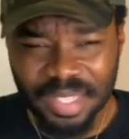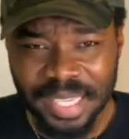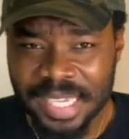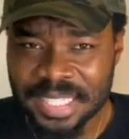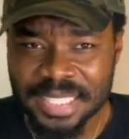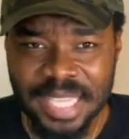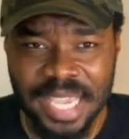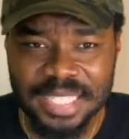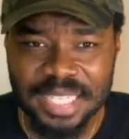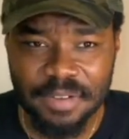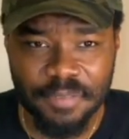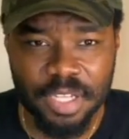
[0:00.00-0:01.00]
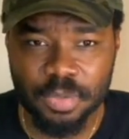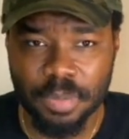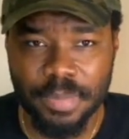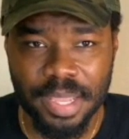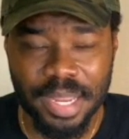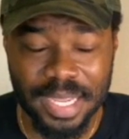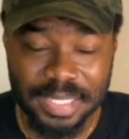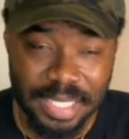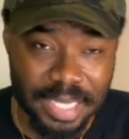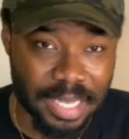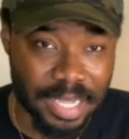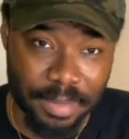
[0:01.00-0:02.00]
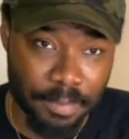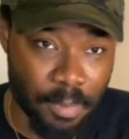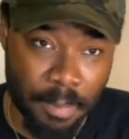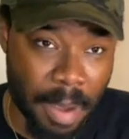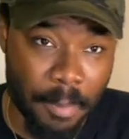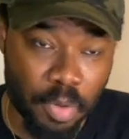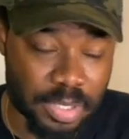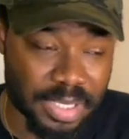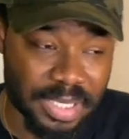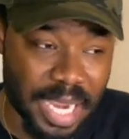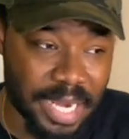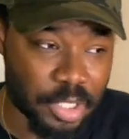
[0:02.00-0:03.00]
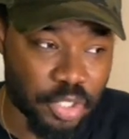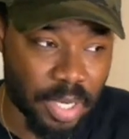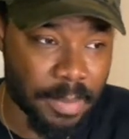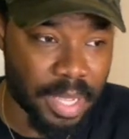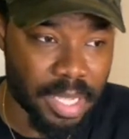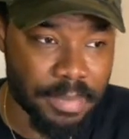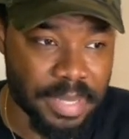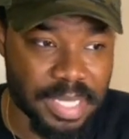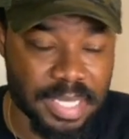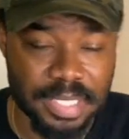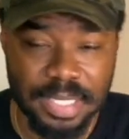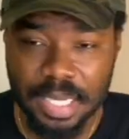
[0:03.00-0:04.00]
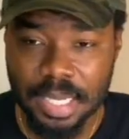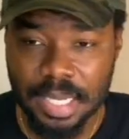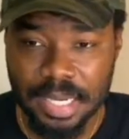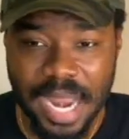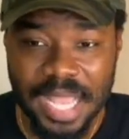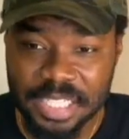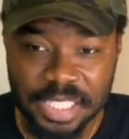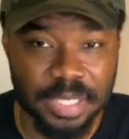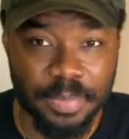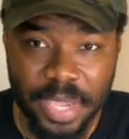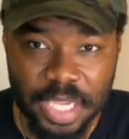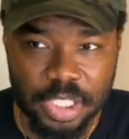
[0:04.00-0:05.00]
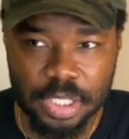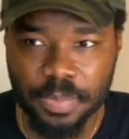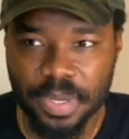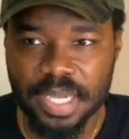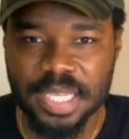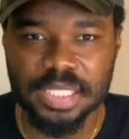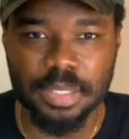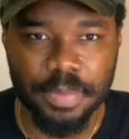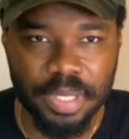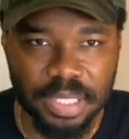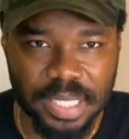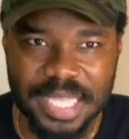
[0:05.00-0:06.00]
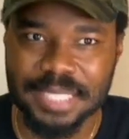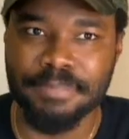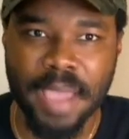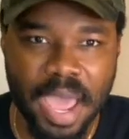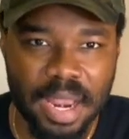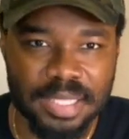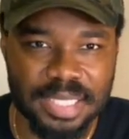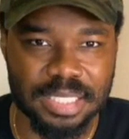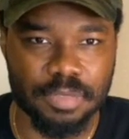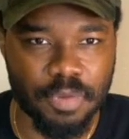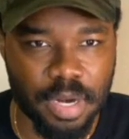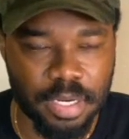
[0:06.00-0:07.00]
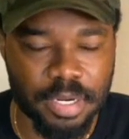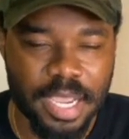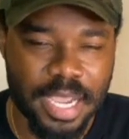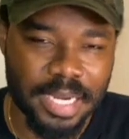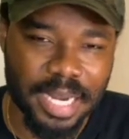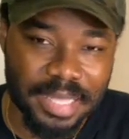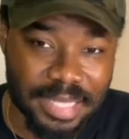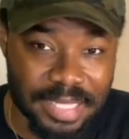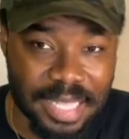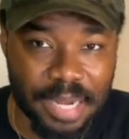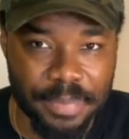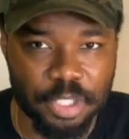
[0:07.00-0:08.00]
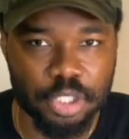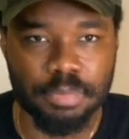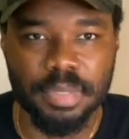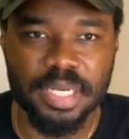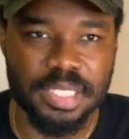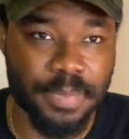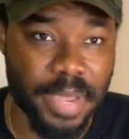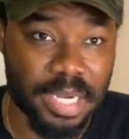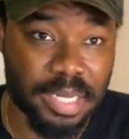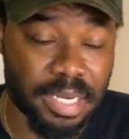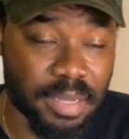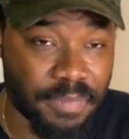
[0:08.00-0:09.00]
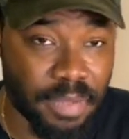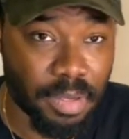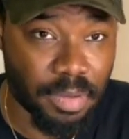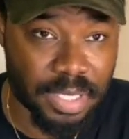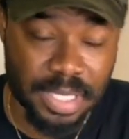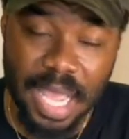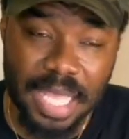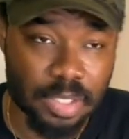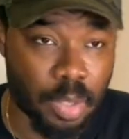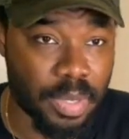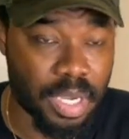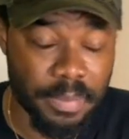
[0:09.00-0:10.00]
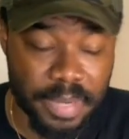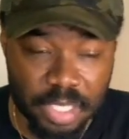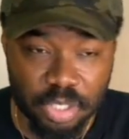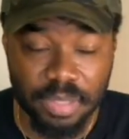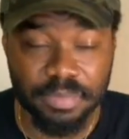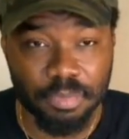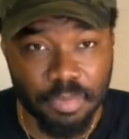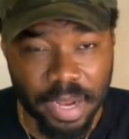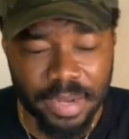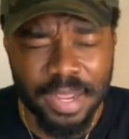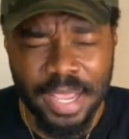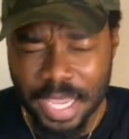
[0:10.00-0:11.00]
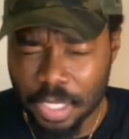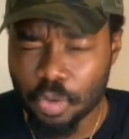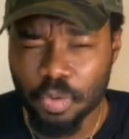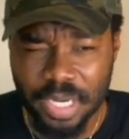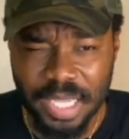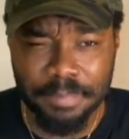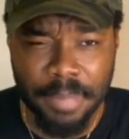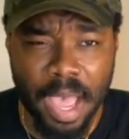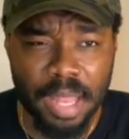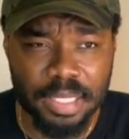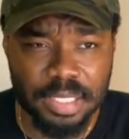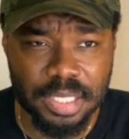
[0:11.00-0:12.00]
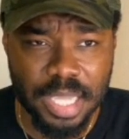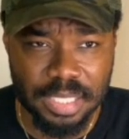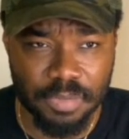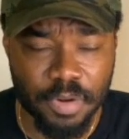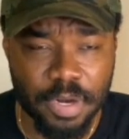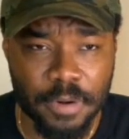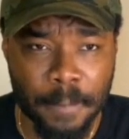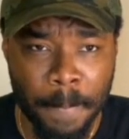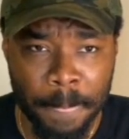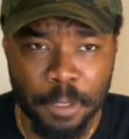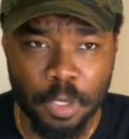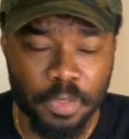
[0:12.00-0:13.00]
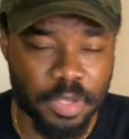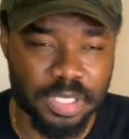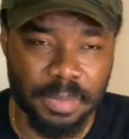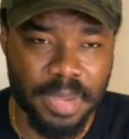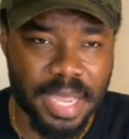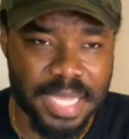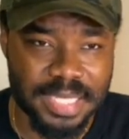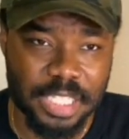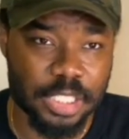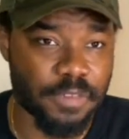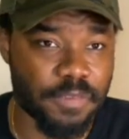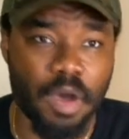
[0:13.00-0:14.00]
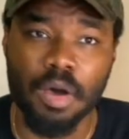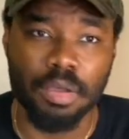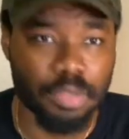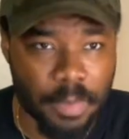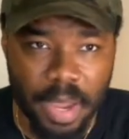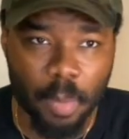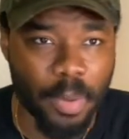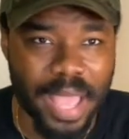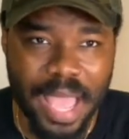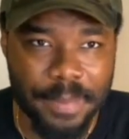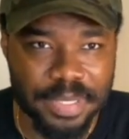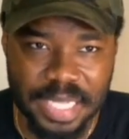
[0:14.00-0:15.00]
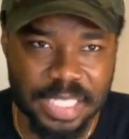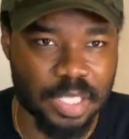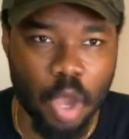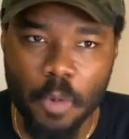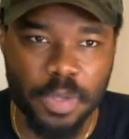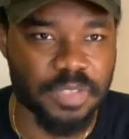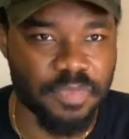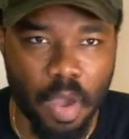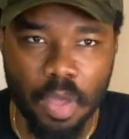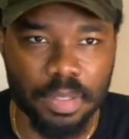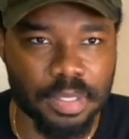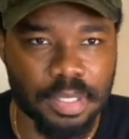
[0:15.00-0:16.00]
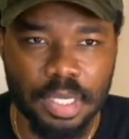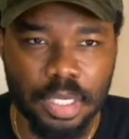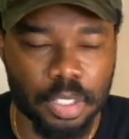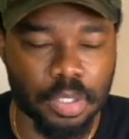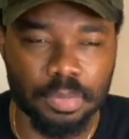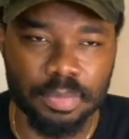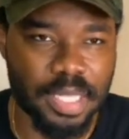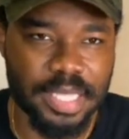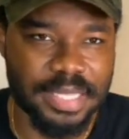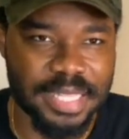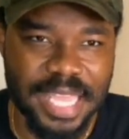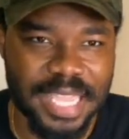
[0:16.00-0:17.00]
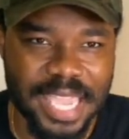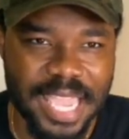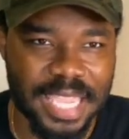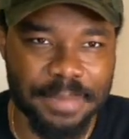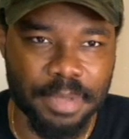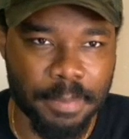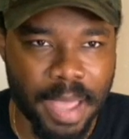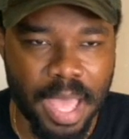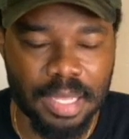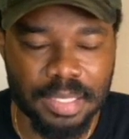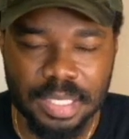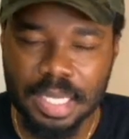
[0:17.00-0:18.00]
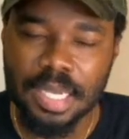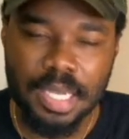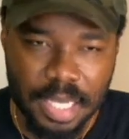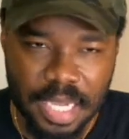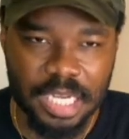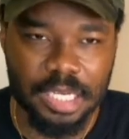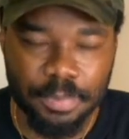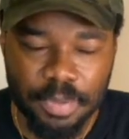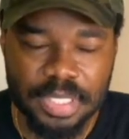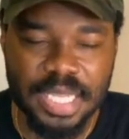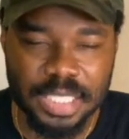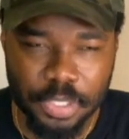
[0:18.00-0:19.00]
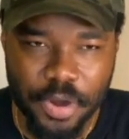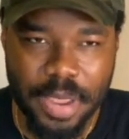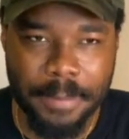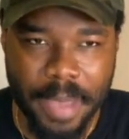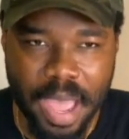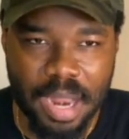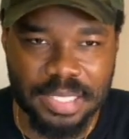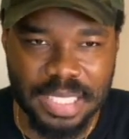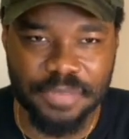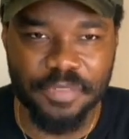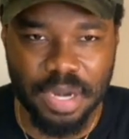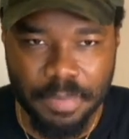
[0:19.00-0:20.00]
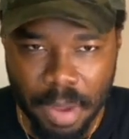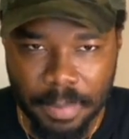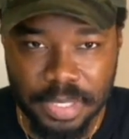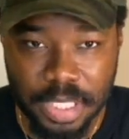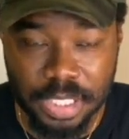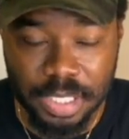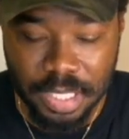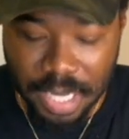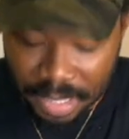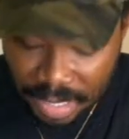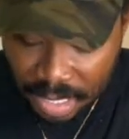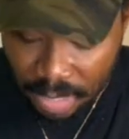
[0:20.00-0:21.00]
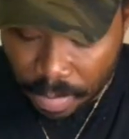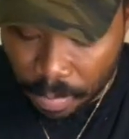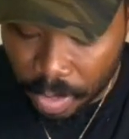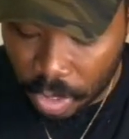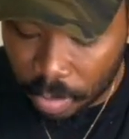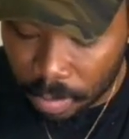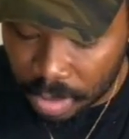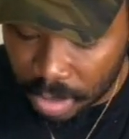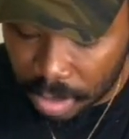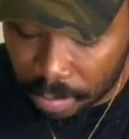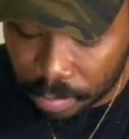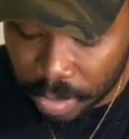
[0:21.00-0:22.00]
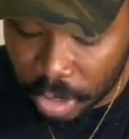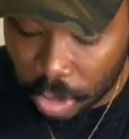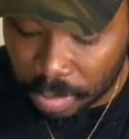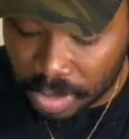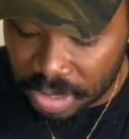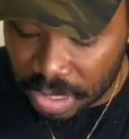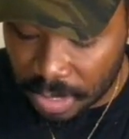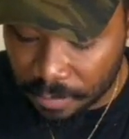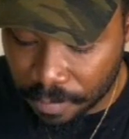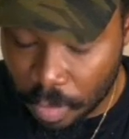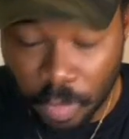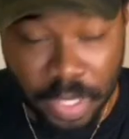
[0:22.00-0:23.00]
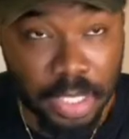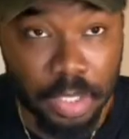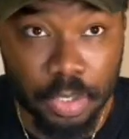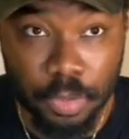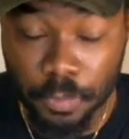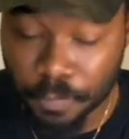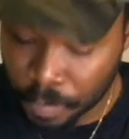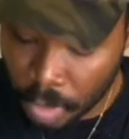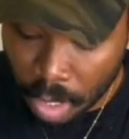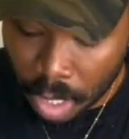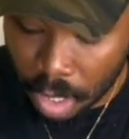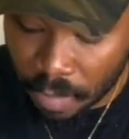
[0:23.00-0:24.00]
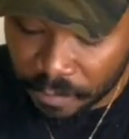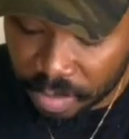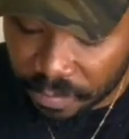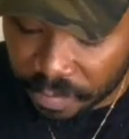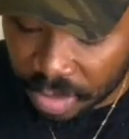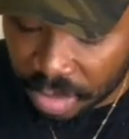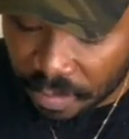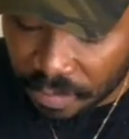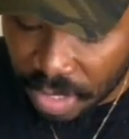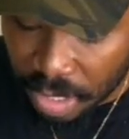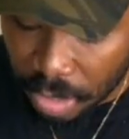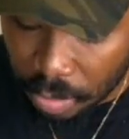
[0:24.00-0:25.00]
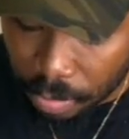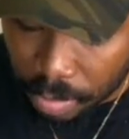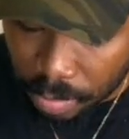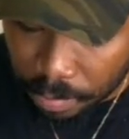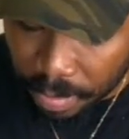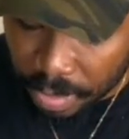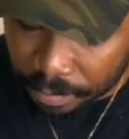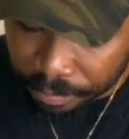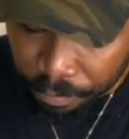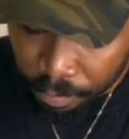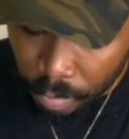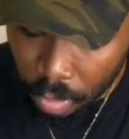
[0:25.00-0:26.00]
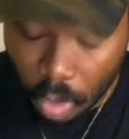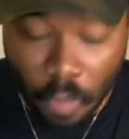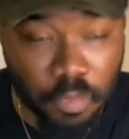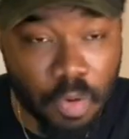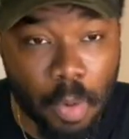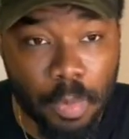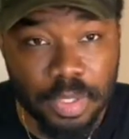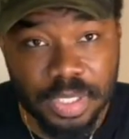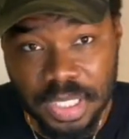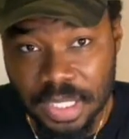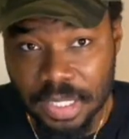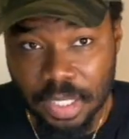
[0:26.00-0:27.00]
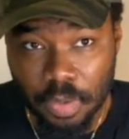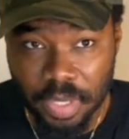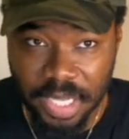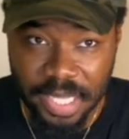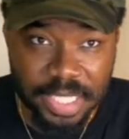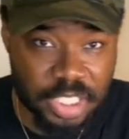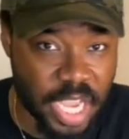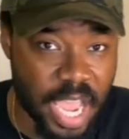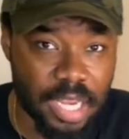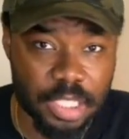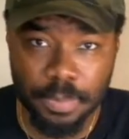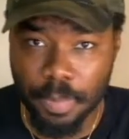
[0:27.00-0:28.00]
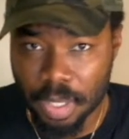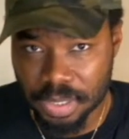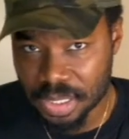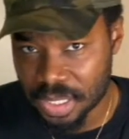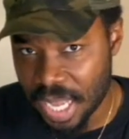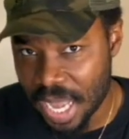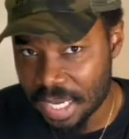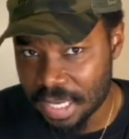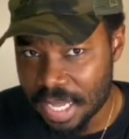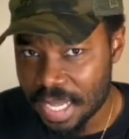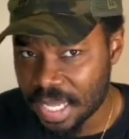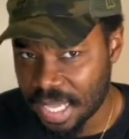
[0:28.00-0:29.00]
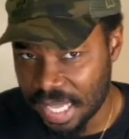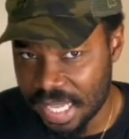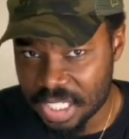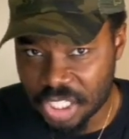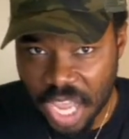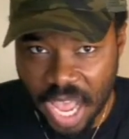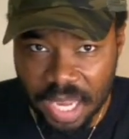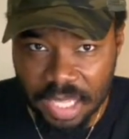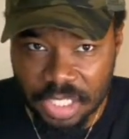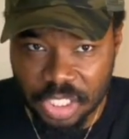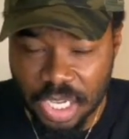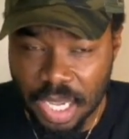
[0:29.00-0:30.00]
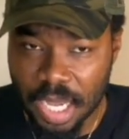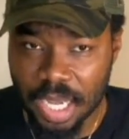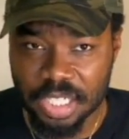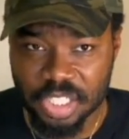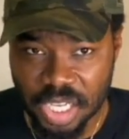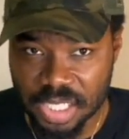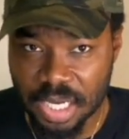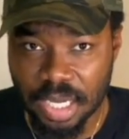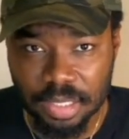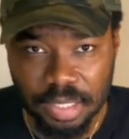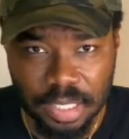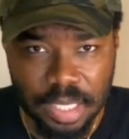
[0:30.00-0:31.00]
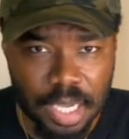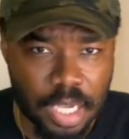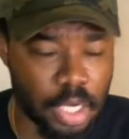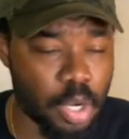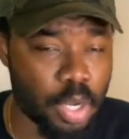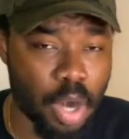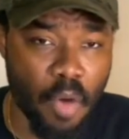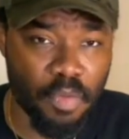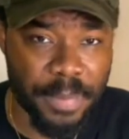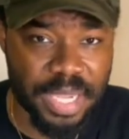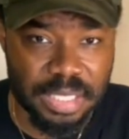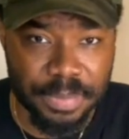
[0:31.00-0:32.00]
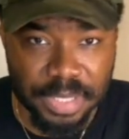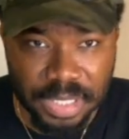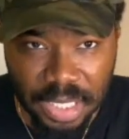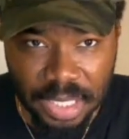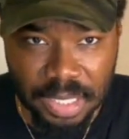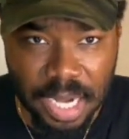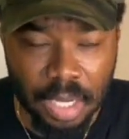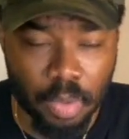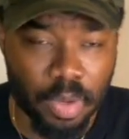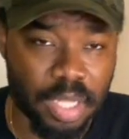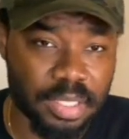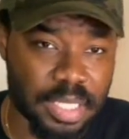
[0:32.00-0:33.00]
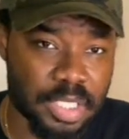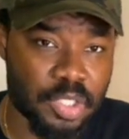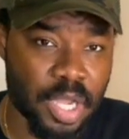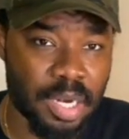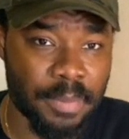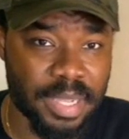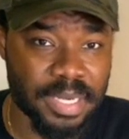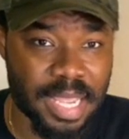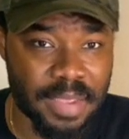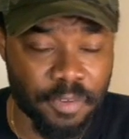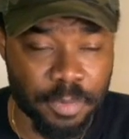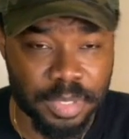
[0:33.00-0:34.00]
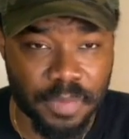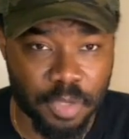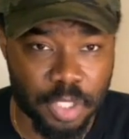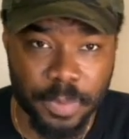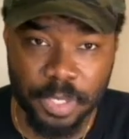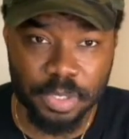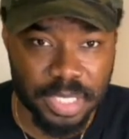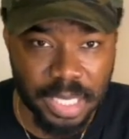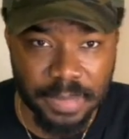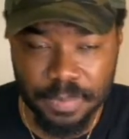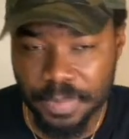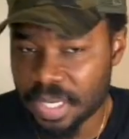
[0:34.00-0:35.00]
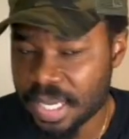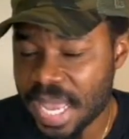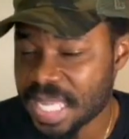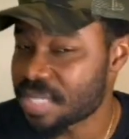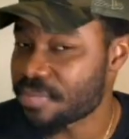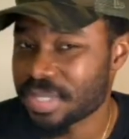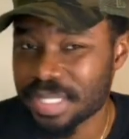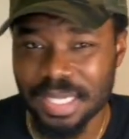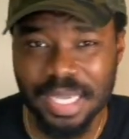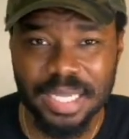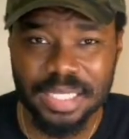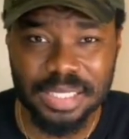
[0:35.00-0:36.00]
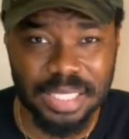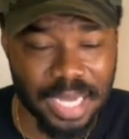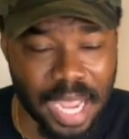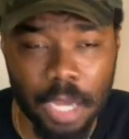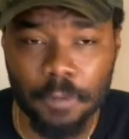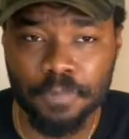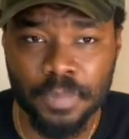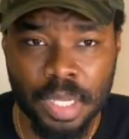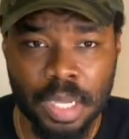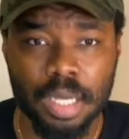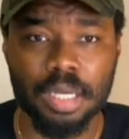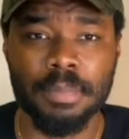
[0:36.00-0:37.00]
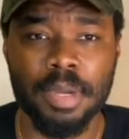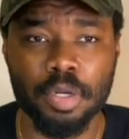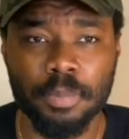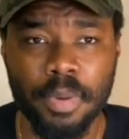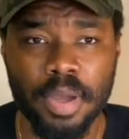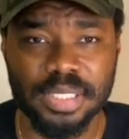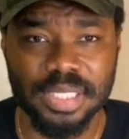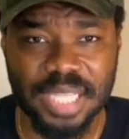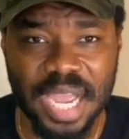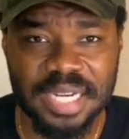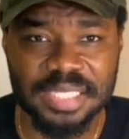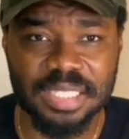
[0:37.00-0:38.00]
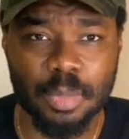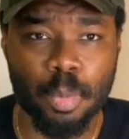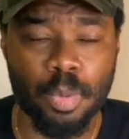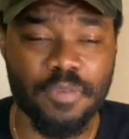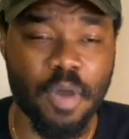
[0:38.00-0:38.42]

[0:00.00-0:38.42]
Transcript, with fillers: he just takes it and runs with it, man. Like I said, like my most exciting trait about him is not just the patience, but his stability, his balance as a runner. And I think that'd be tremendous being in the N F L because guys are going to be coming at you looking right, and you're going to need balance as a runner. You know, there's some guys that just fall no matter what happens. They just always falling. You know, they can't keep their balance. Kennedy Brooks has great balance at the running back position, and I think it'd be pretty um, pretty dope to see what he can do uh, for the Philadelphia Eagles. But, you know, overall, we'll see. You know, can he challenge Boston Scott? Can he challenge uh, Jason Huntley? you know, it all remains to be seen. I know Huntley is trying to make a name for himself on special teams, but he hasn't really stuck out. Um, I know Boston Scott is someone we've